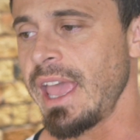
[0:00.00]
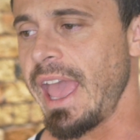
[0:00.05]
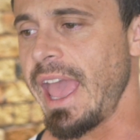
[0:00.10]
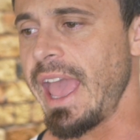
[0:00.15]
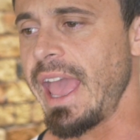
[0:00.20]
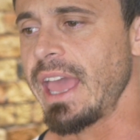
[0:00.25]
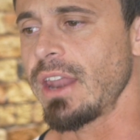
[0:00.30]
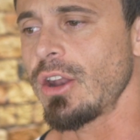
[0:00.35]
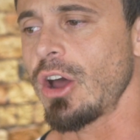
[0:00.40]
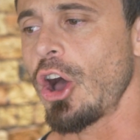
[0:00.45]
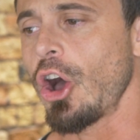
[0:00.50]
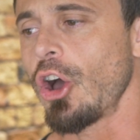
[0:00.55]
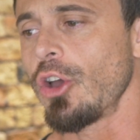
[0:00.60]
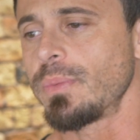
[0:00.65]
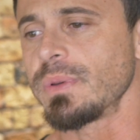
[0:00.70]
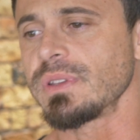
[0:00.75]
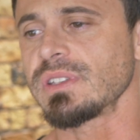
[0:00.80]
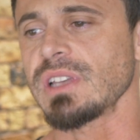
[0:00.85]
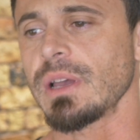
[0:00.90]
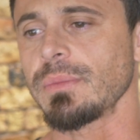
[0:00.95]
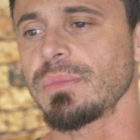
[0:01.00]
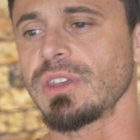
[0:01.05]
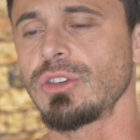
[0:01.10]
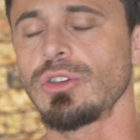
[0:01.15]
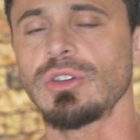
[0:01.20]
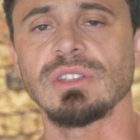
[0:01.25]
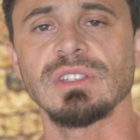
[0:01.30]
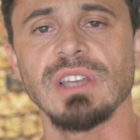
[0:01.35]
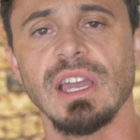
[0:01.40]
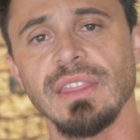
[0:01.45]
And I hope it's something
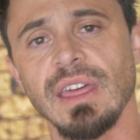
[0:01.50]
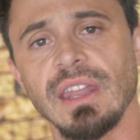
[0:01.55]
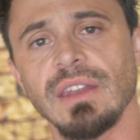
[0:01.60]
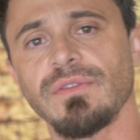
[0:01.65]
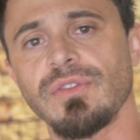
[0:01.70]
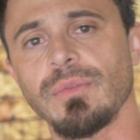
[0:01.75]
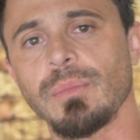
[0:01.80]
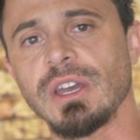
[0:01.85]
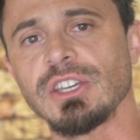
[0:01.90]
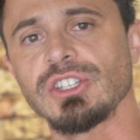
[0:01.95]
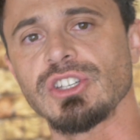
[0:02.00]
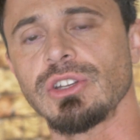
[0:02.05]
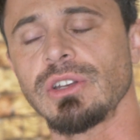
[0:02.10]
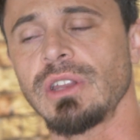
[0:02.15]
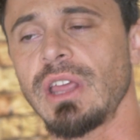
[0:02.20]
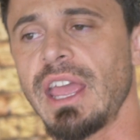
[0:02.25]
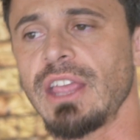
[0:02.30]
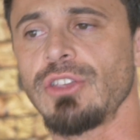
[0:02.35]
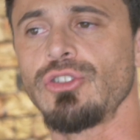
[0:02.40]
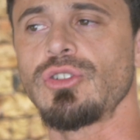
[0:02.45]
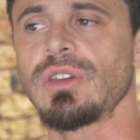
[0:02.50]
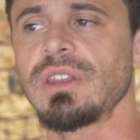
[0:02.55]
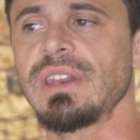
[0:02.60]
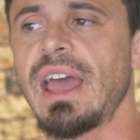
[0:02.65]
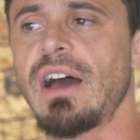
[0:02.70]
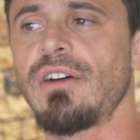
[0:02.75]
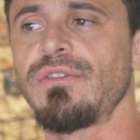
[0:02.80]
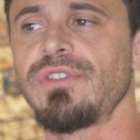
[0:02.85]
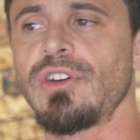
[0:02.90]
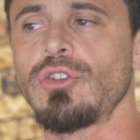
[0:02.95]
you can take that information and you can
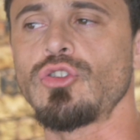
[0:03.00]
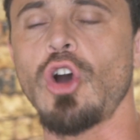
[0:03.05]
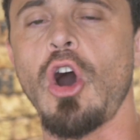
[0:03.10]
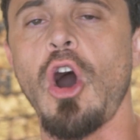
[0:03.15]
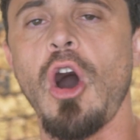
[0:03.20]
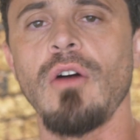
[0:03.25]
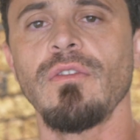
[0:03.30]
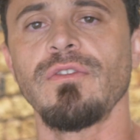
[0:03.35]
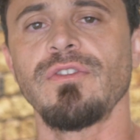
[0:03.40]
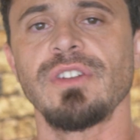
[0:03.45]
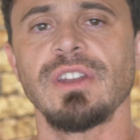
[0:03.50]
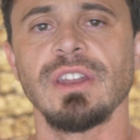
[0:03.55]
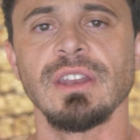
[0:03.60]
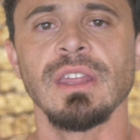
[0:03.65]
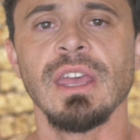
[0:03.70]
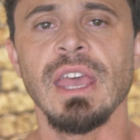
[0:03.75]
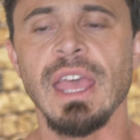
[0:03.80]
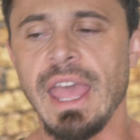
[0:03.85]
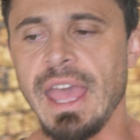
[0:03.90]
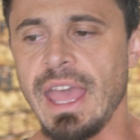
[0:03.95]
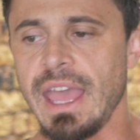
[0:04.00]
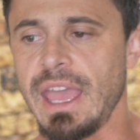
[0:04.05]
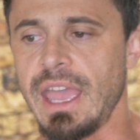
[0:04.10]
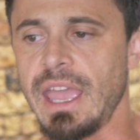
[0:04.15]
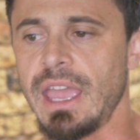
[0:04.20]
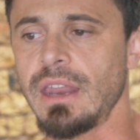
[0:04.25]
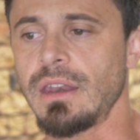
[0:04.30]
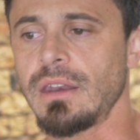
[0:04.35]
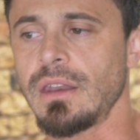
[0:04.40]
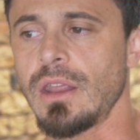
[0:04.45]
now feel confident
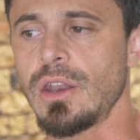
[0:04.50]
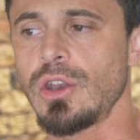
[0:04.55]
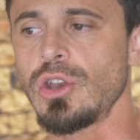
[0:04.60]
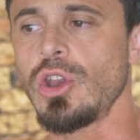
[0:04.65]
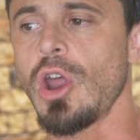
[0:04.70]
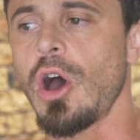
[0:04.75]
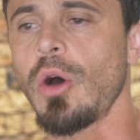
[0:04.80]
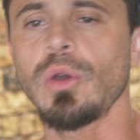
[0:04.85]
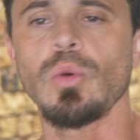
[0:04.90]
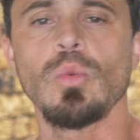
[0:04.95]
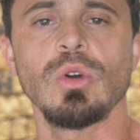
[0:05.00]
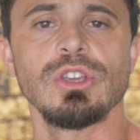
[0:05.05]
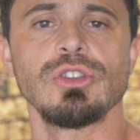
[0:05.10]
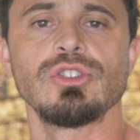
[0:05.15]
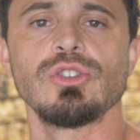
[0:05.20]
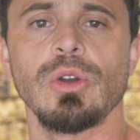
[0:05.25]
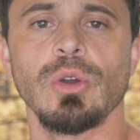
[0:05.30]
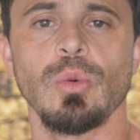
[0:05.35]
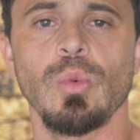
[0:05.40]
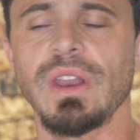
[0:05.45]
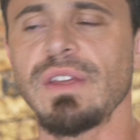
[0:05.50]
in knowing what you're doing.